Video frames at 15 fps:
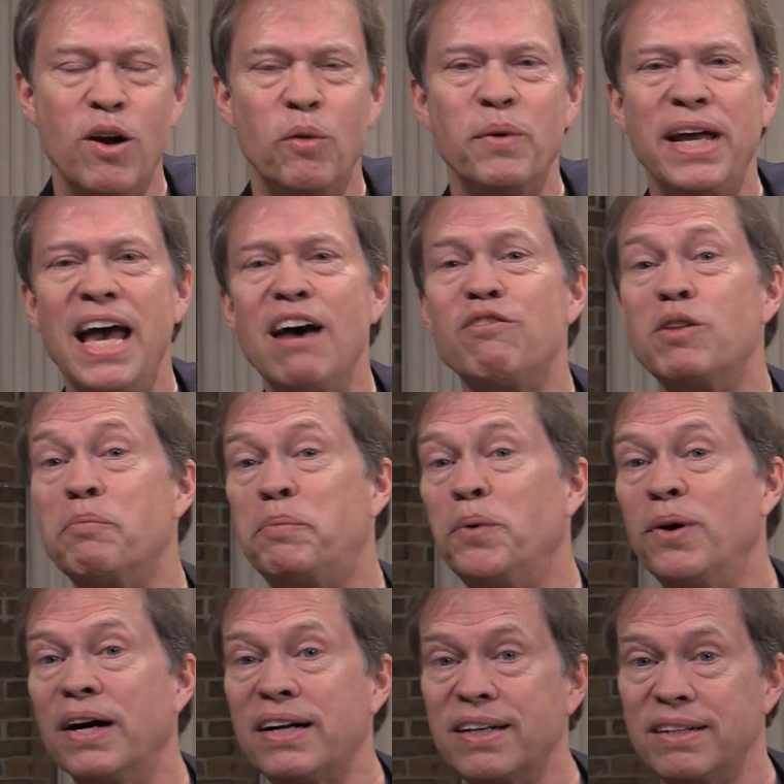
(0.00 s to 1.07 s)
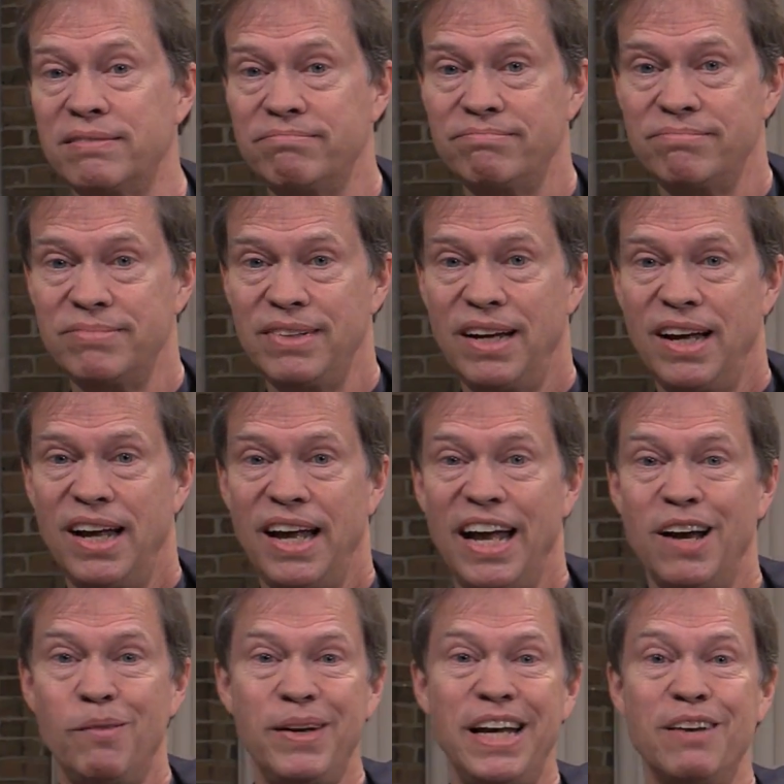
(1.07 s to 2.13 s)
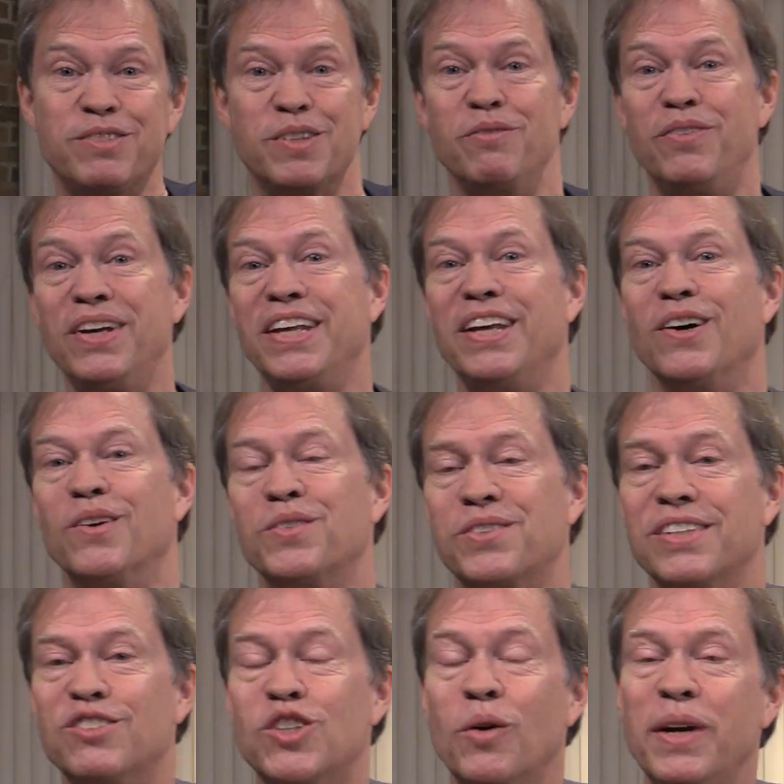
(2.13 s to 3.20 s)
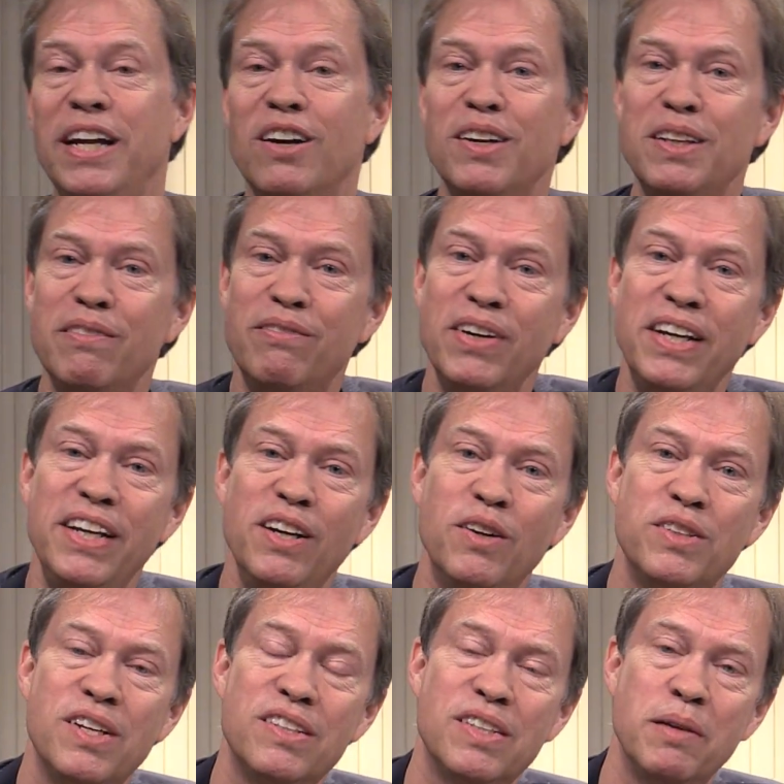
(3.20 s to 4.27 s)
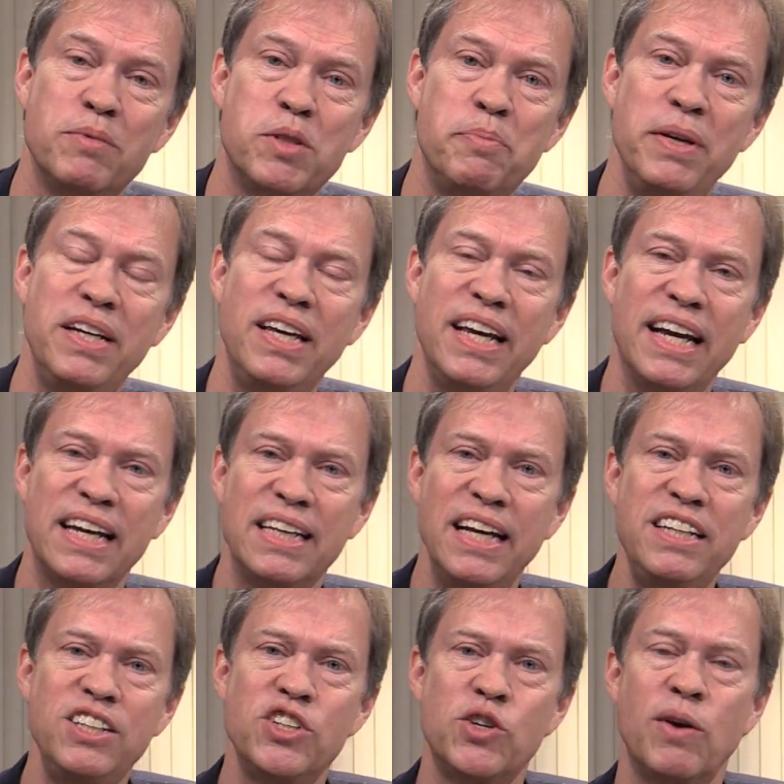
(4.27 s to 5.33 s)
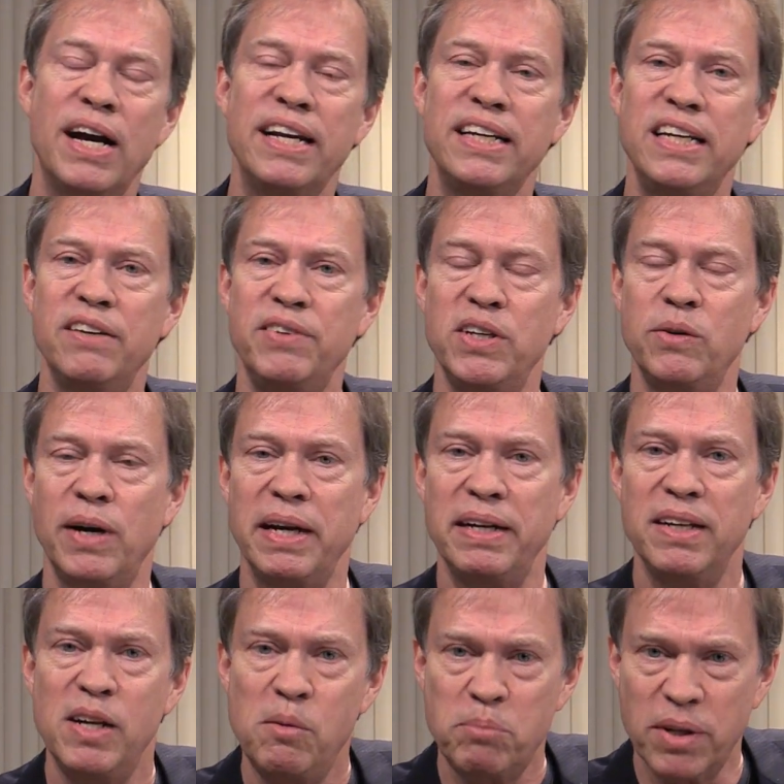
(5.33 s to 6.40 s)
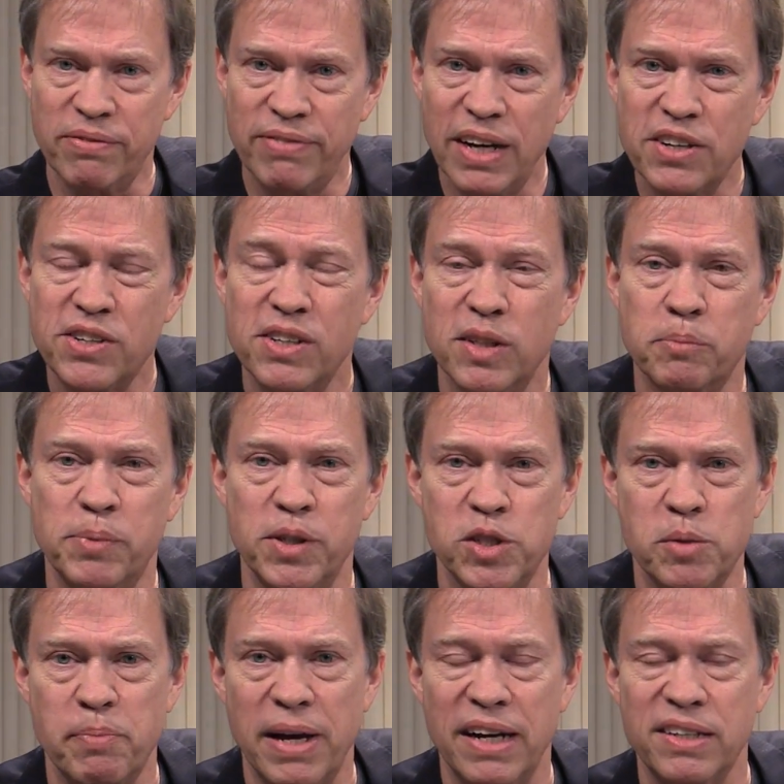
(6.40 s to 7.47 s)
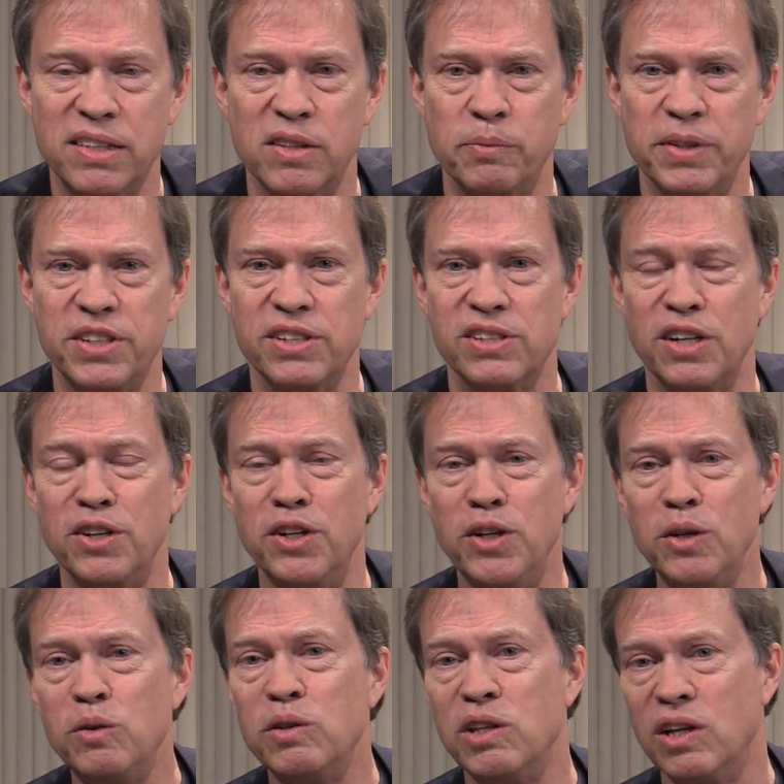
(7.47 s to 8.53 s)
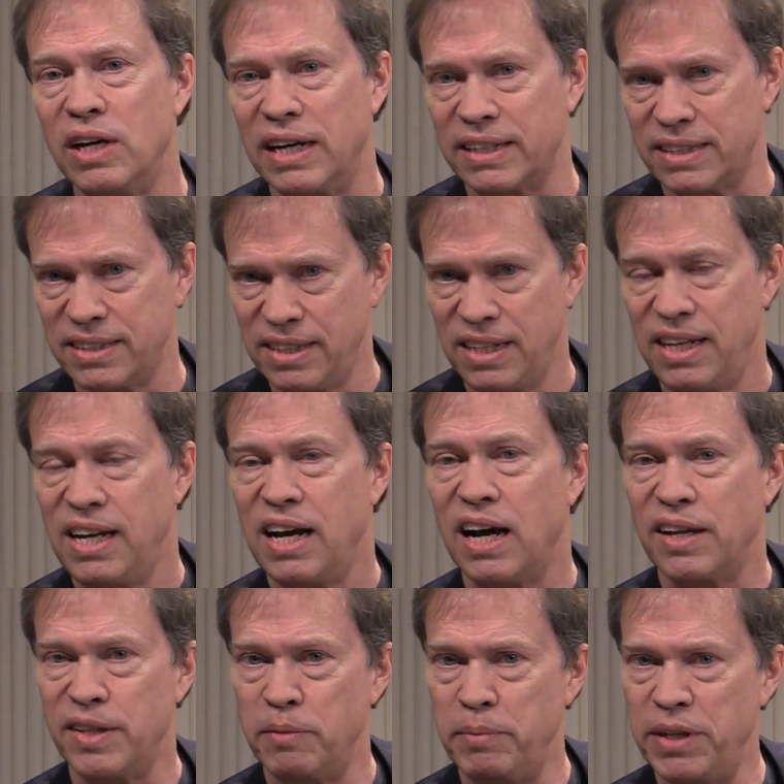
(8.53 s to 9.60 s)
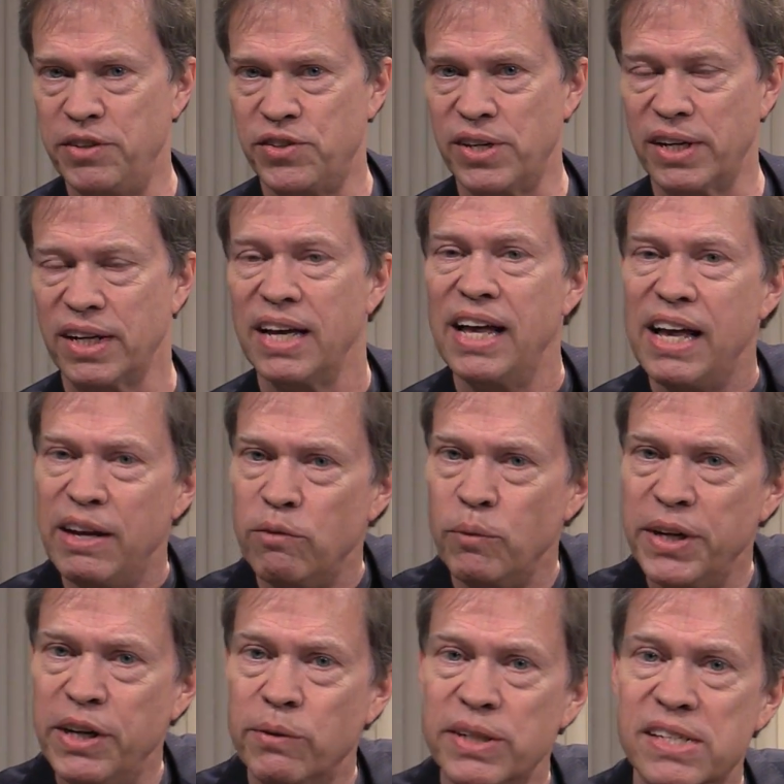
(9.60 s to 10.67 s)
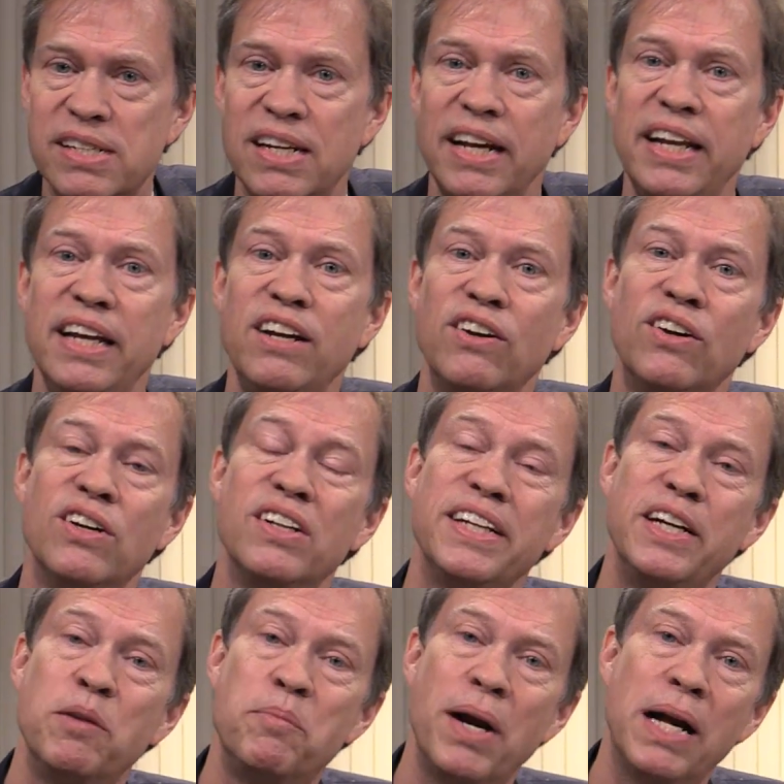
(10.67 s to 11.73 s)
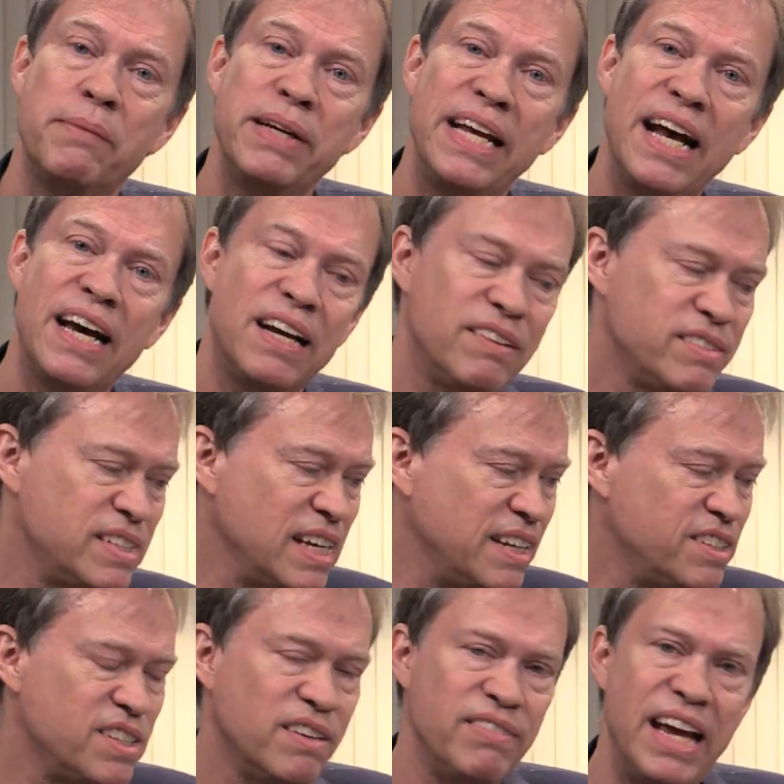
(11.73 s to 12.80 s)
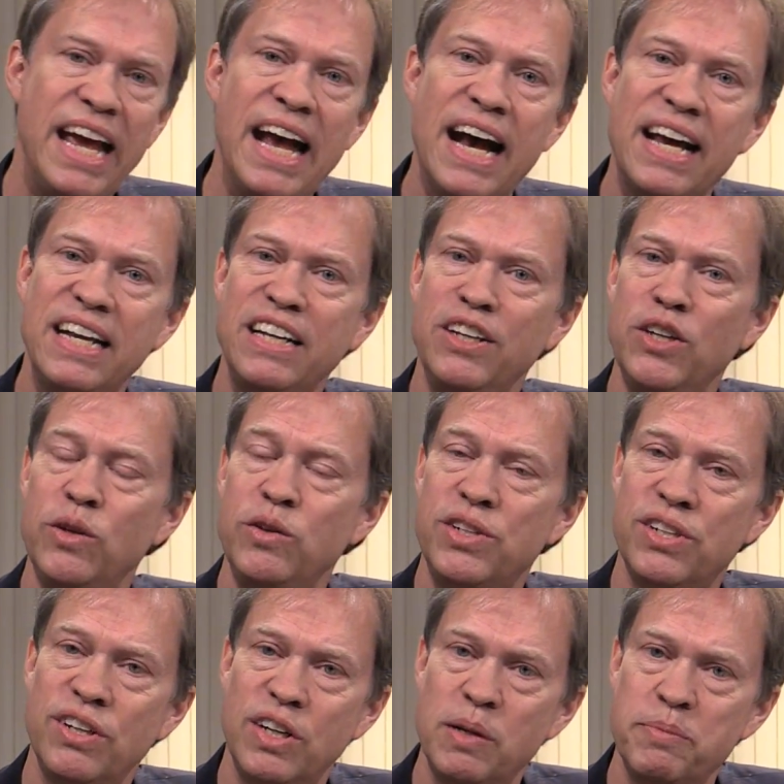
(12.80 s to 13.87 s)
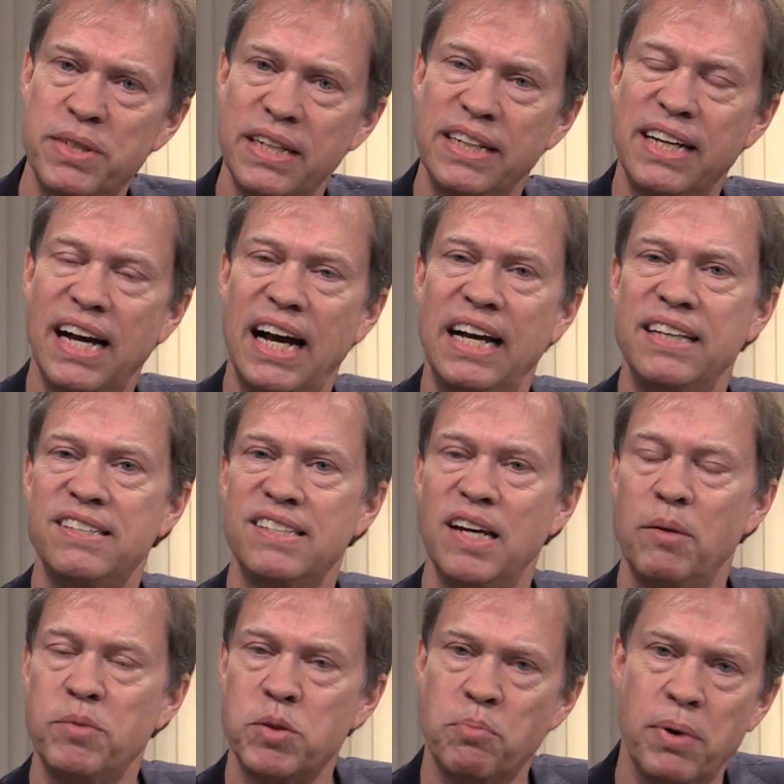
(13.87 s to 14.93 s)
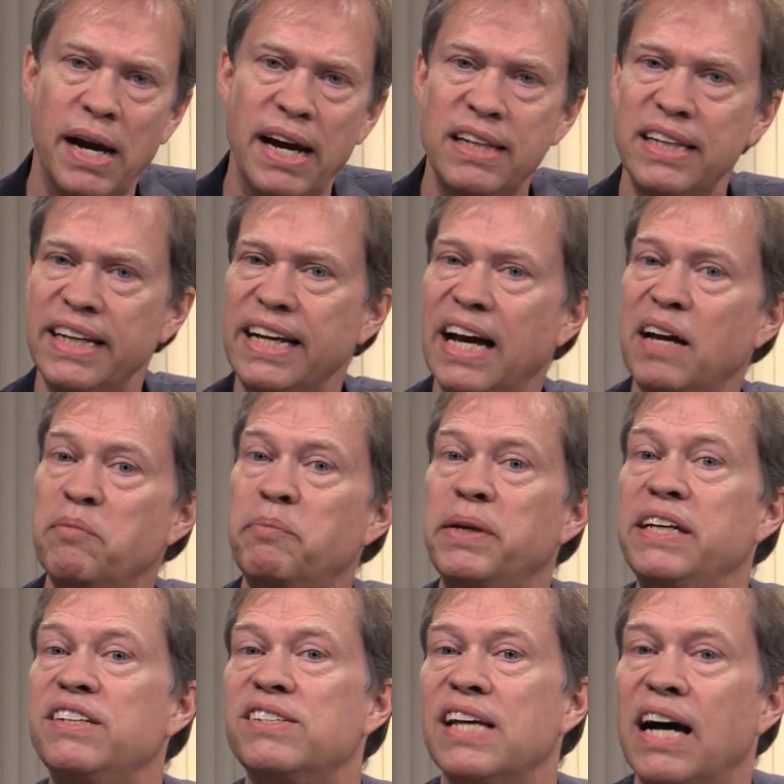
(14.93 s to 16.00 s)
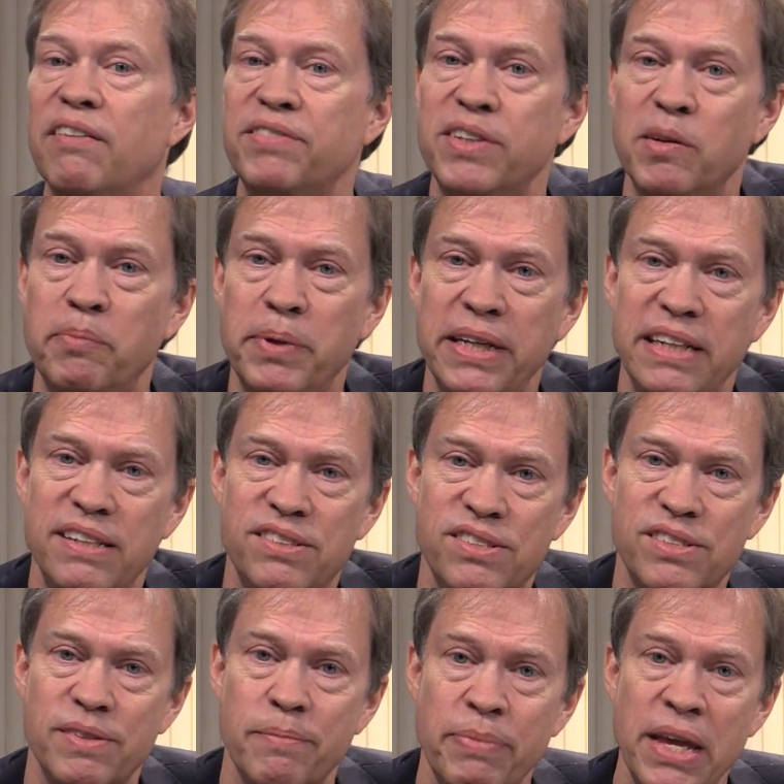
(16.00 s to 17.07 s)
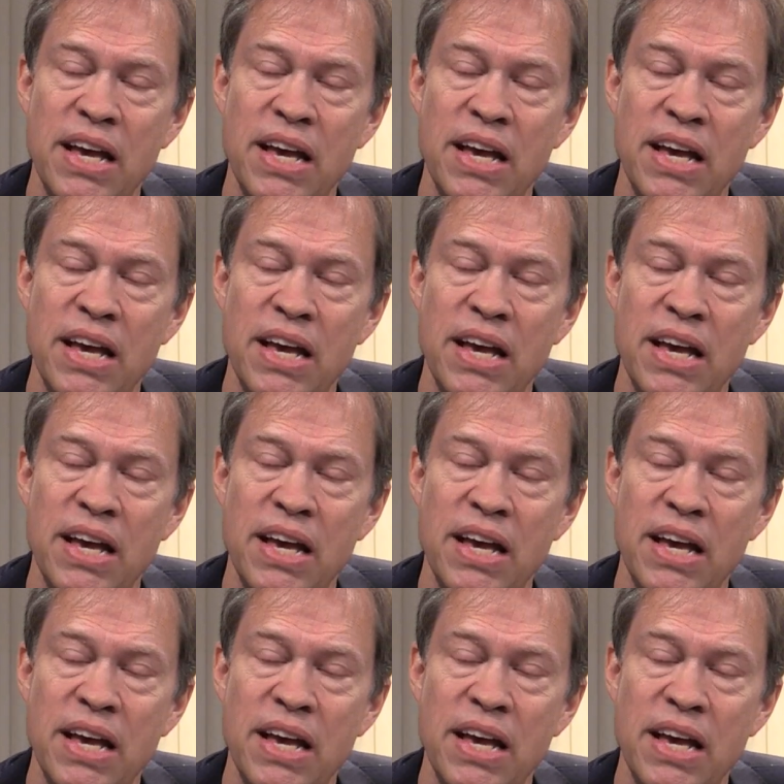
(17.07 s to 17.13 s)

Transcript: We have the book and we have some videos. And so here in the videos as I'm speaking, I'd like to try to give you a professional perspective, which is a new look on the music. When you were studying earlier, you probably had a sense of adding new terms and concepts, piling on piece after piece.